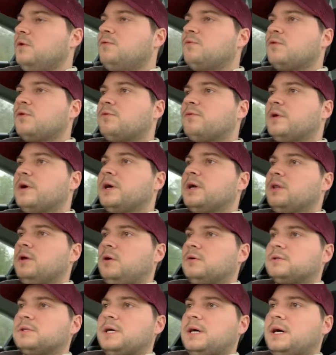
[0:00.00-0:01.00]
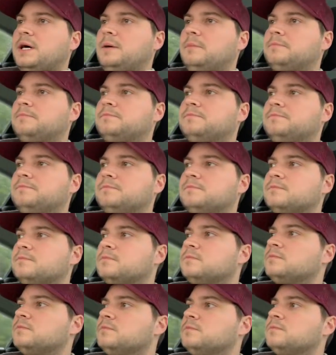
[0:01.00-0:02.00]
for a very long time.
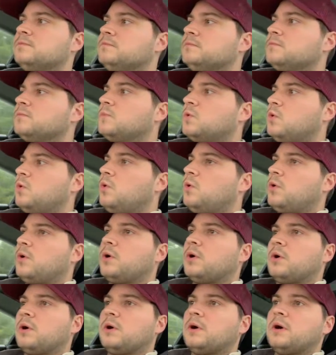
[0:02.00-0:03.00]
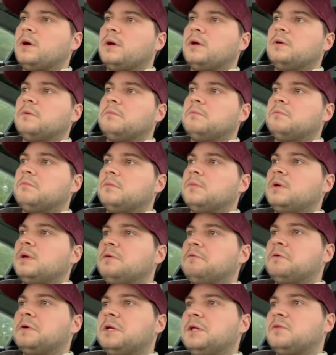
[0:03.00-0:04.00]
Or
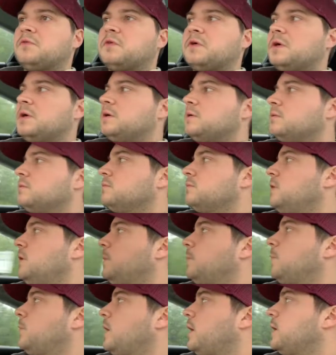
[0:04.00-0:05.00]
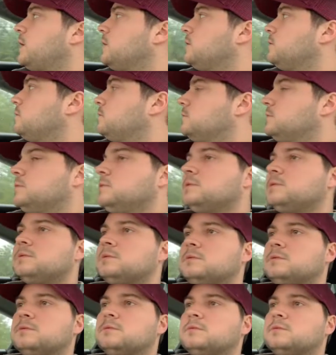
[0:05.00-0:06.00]
if anything, upgrade it.
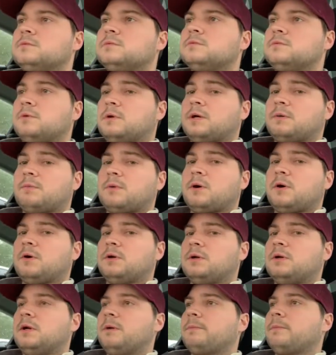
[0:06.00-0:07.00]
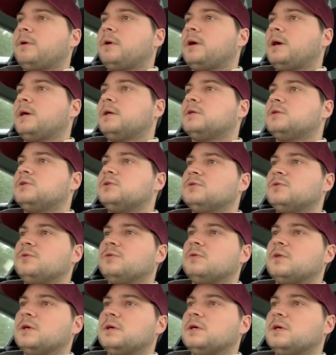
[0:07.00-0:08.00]
What I'm calling an upgrade to
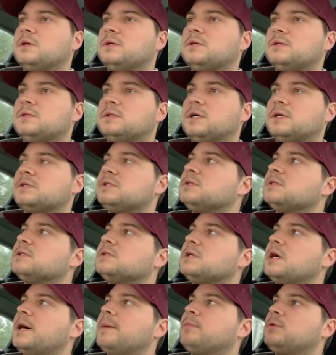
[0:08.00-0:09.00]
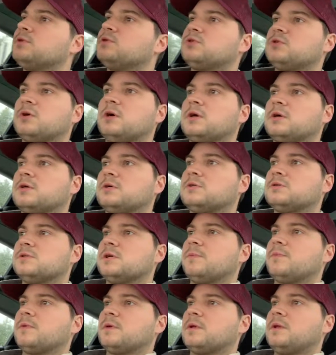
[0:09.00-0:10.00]
the Tesla Cybertruck or
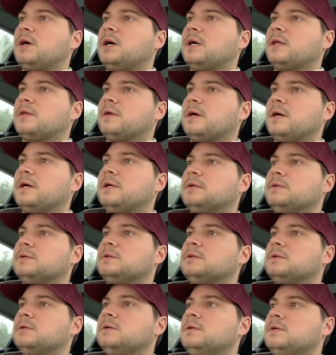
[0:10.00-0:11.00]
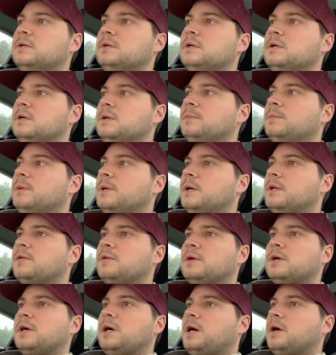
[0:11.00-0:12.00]
something like that. But
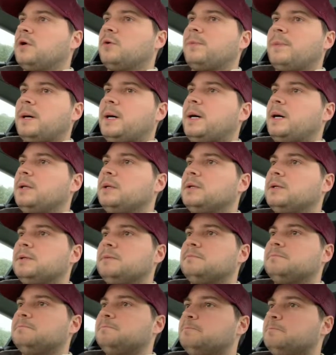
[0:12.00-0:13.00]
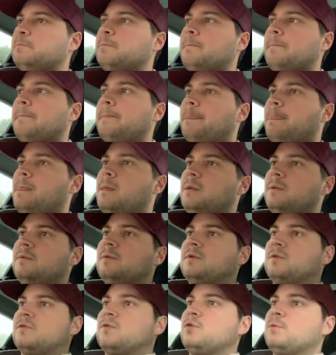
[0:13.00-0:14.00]
the autopilot,
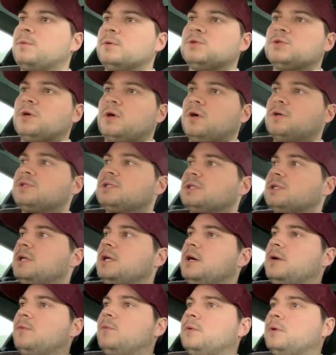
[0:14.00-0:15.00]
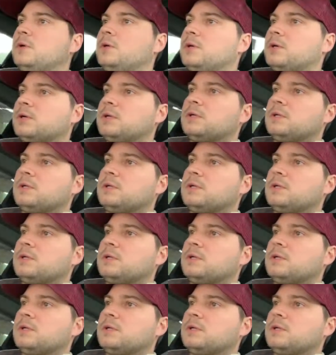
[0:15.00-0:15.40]
the supercharging network,